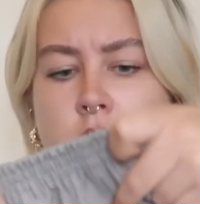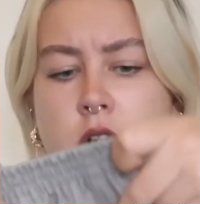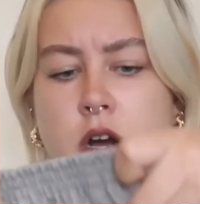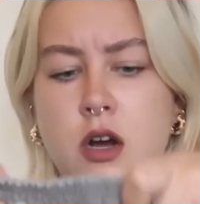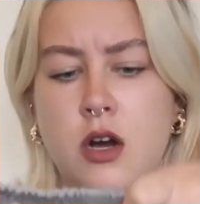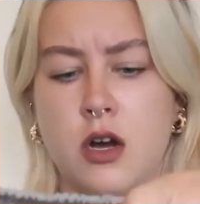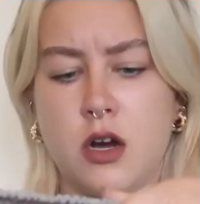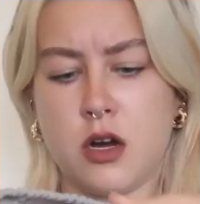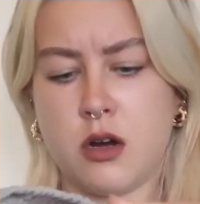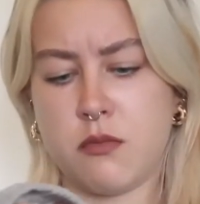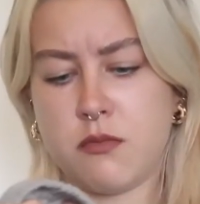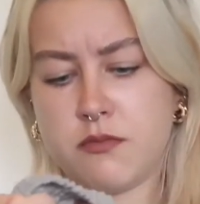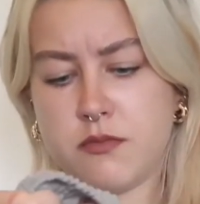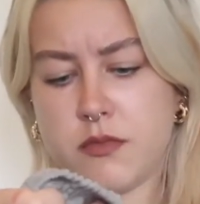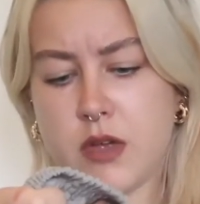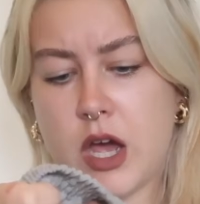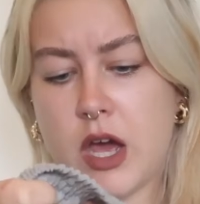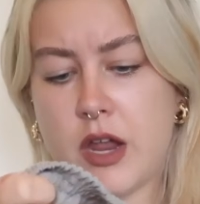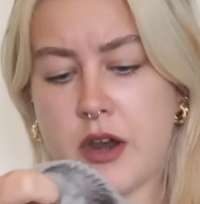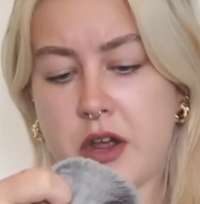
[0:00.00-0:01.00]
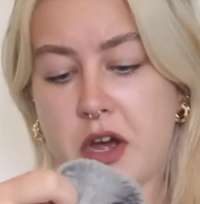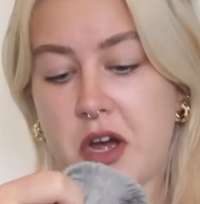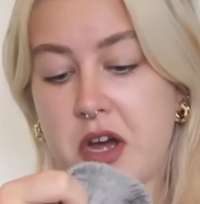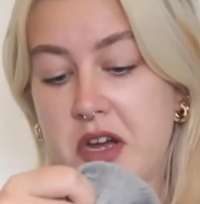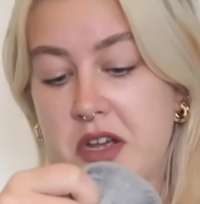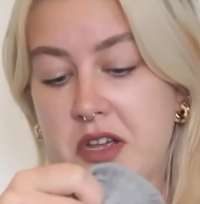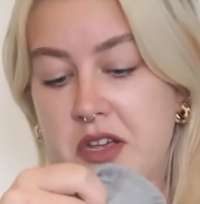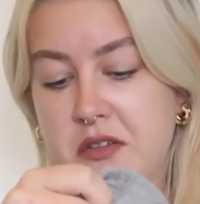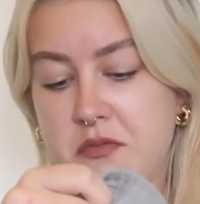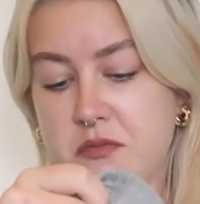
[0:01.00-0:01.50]
and
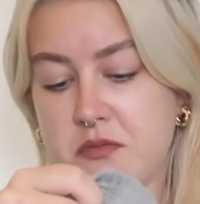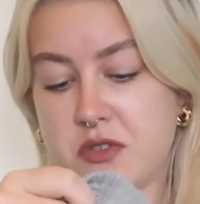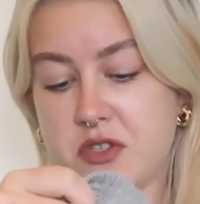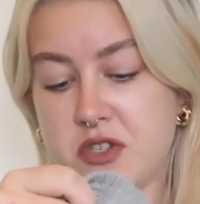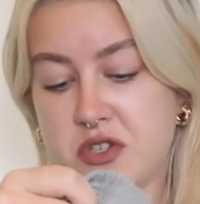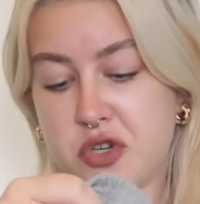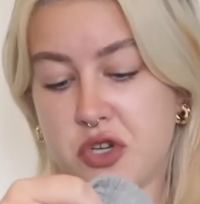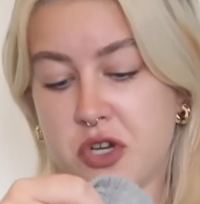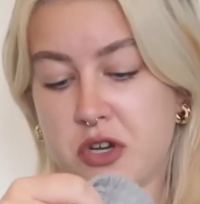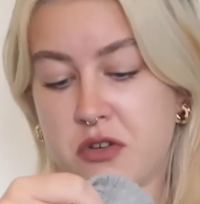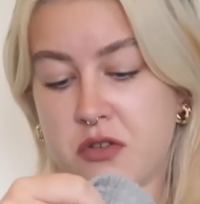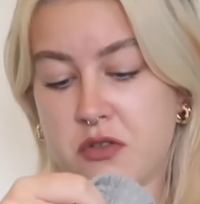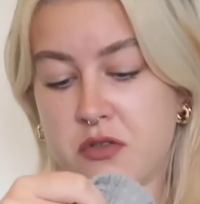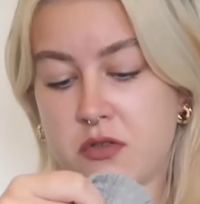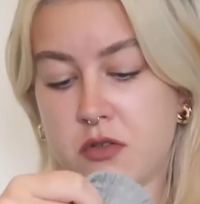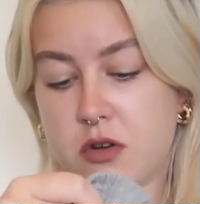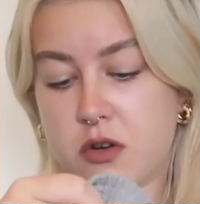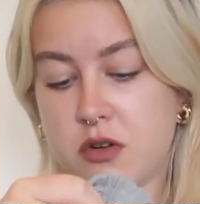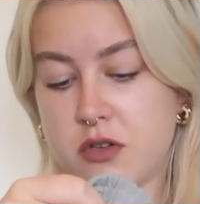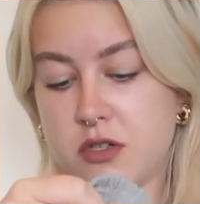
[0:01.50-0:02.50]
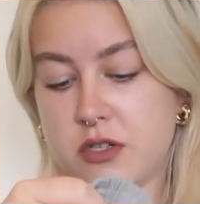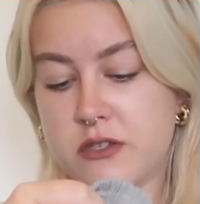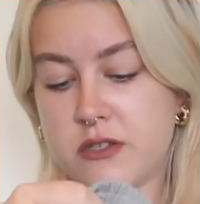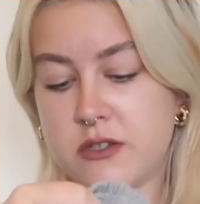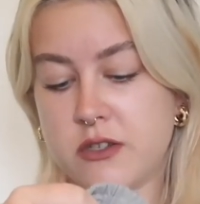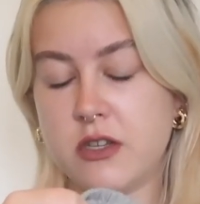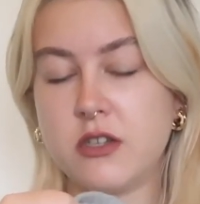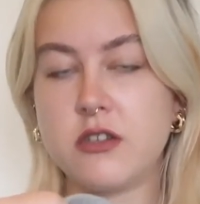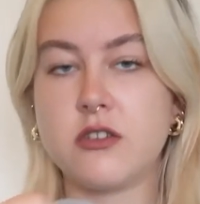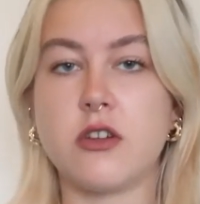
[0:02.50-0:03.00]
I still
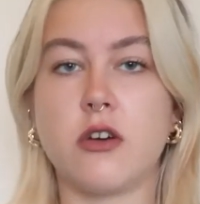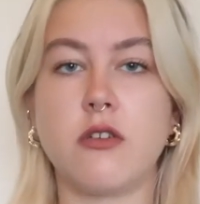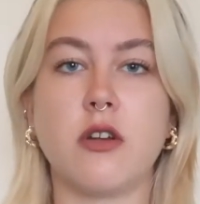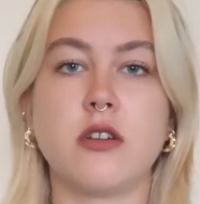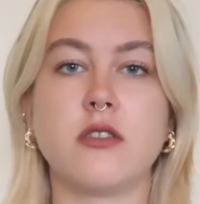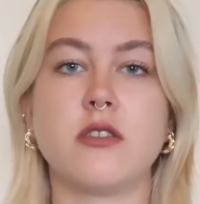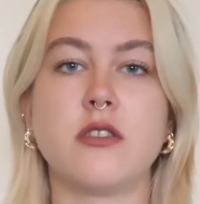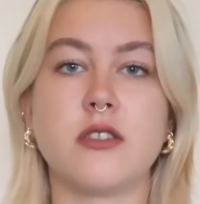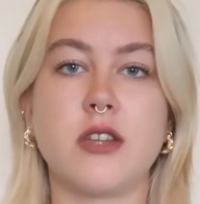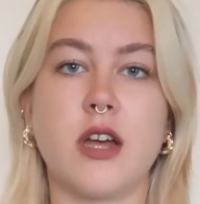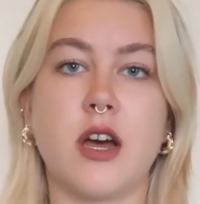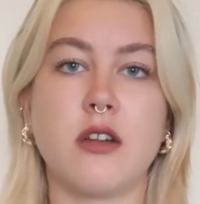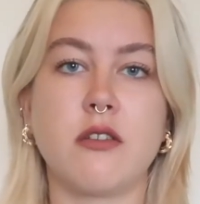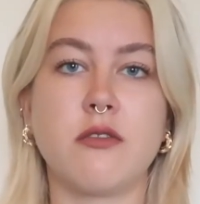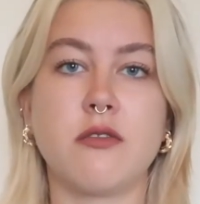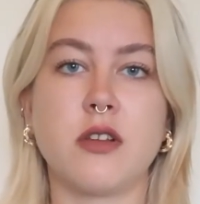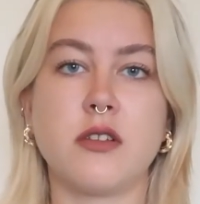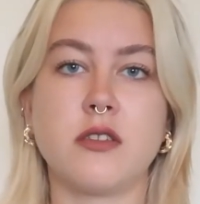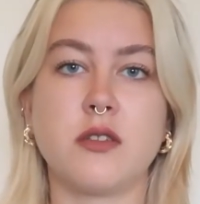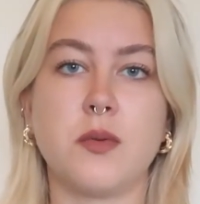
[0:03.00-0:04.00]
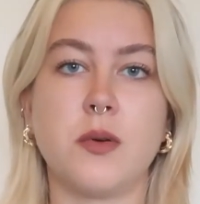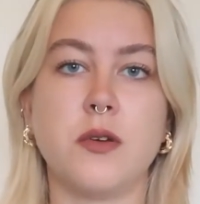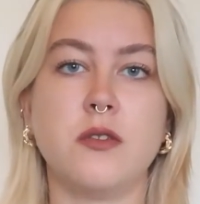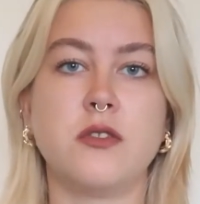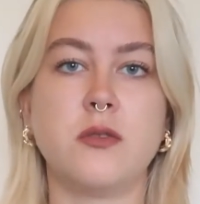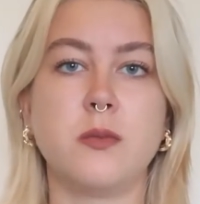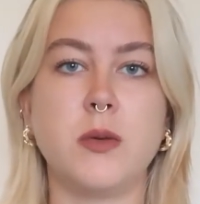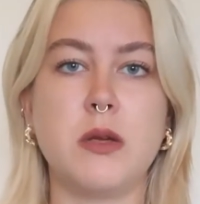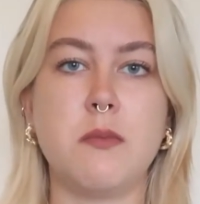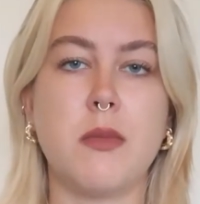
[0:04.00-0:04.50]
honestly don't understand if they're
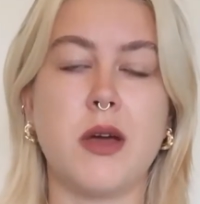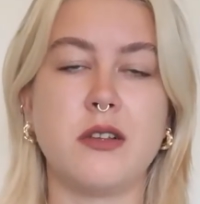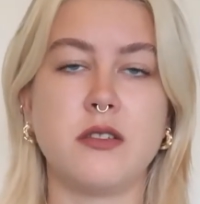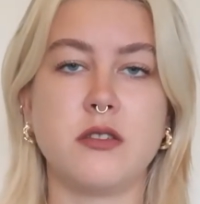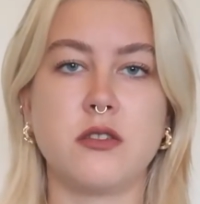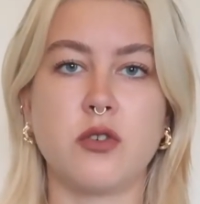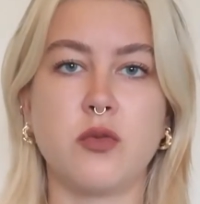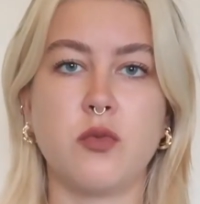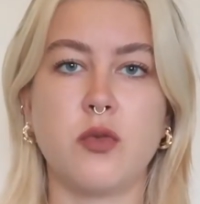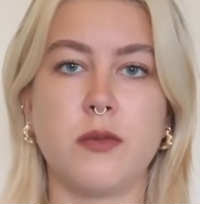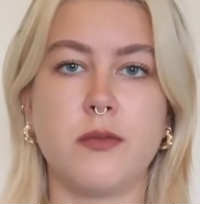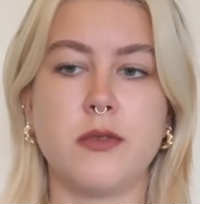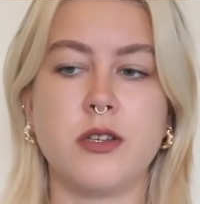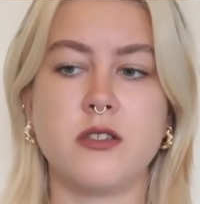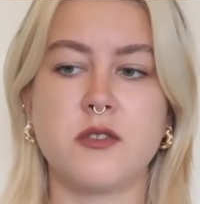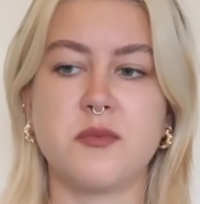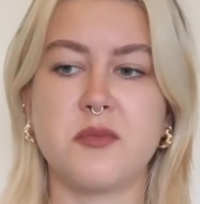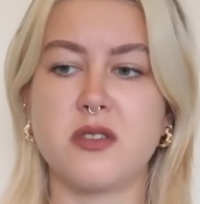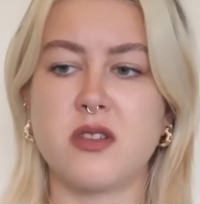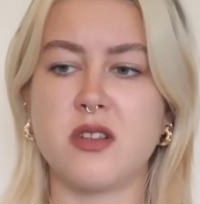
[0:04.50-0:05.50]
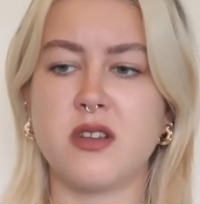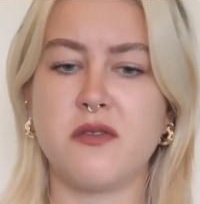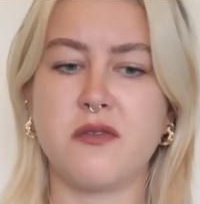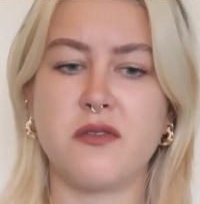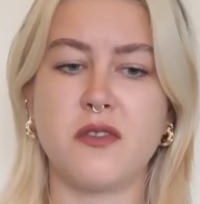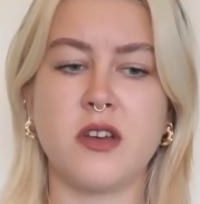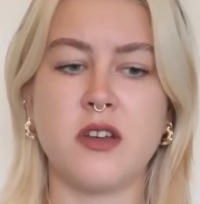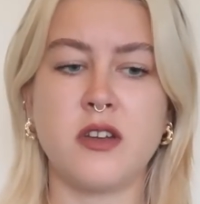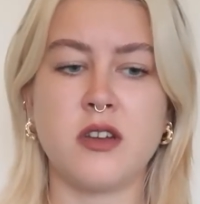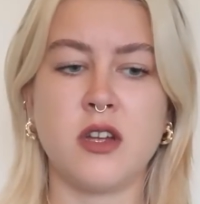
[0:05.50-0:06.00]
supposed to be men's or women's, but they
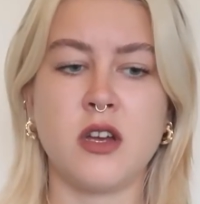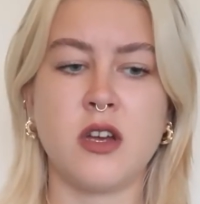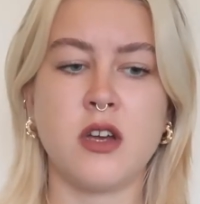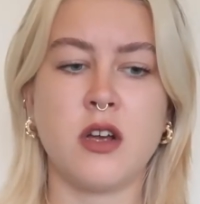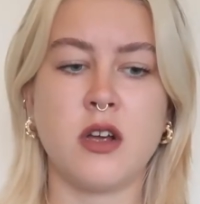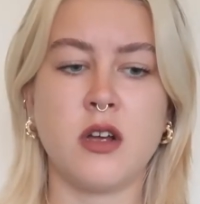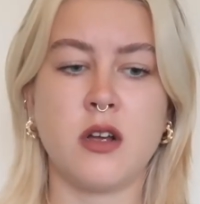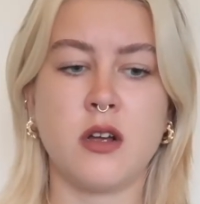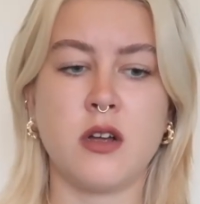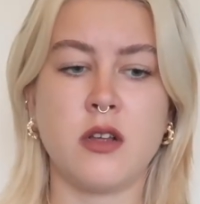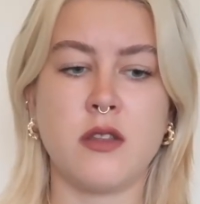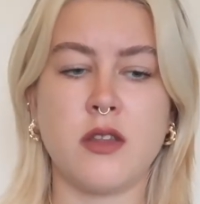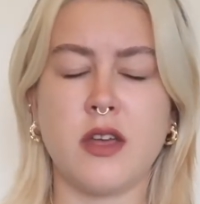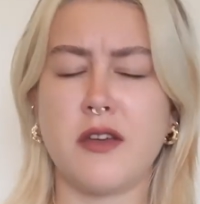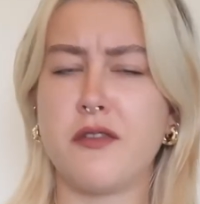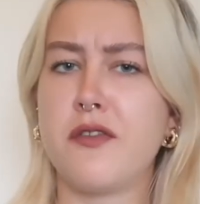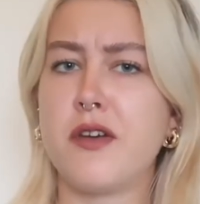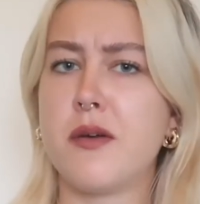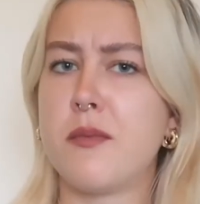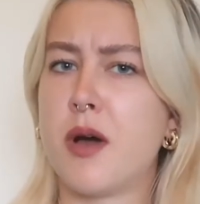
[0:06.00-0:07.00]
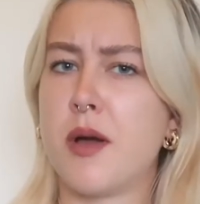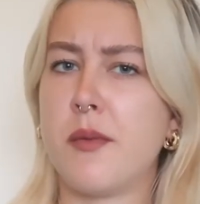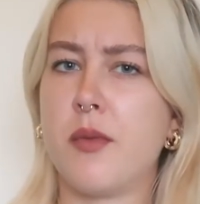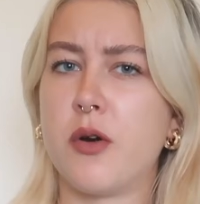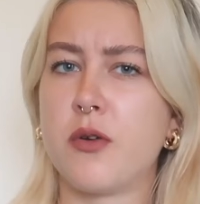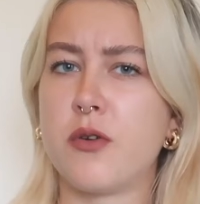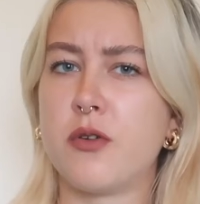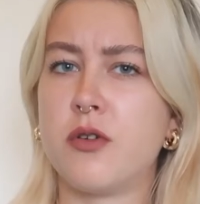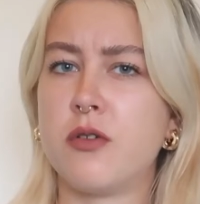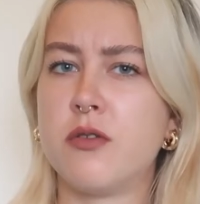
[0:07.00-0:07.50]
fit my
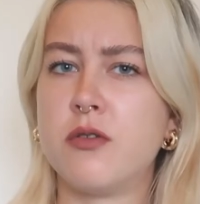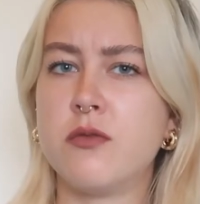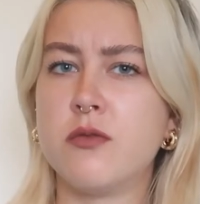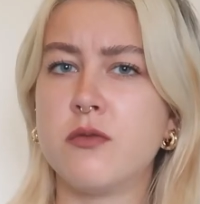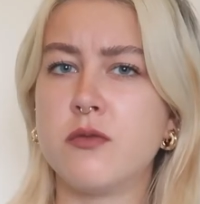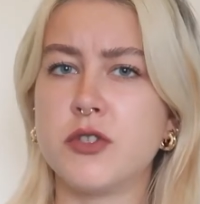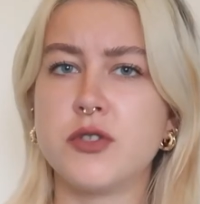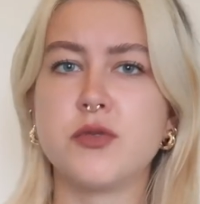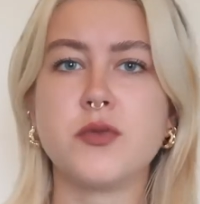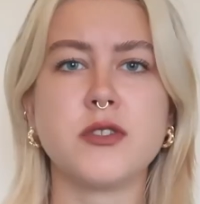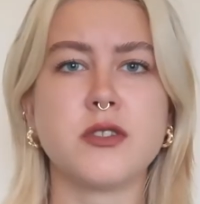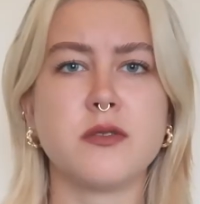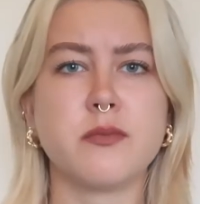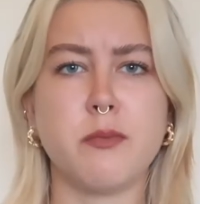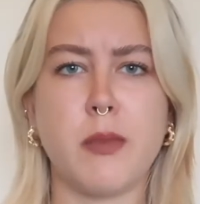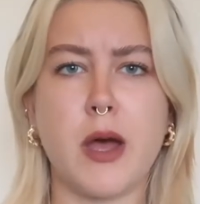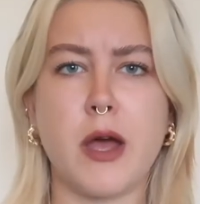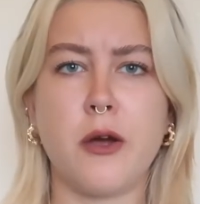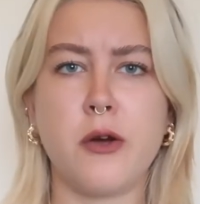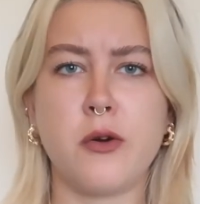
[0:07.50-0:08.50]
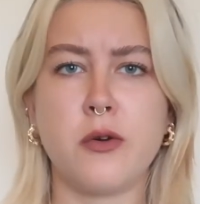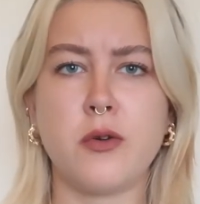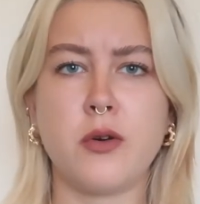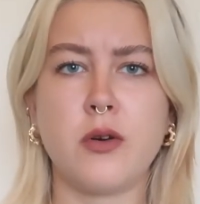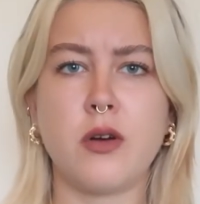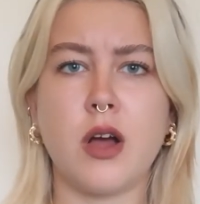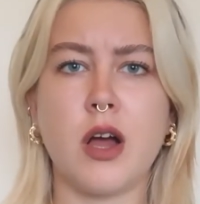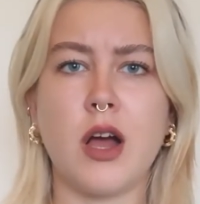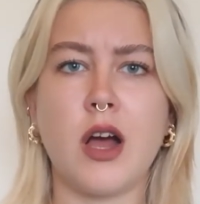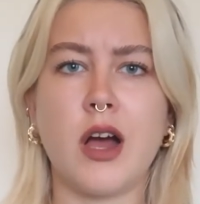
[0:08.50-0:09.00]
model, which was male,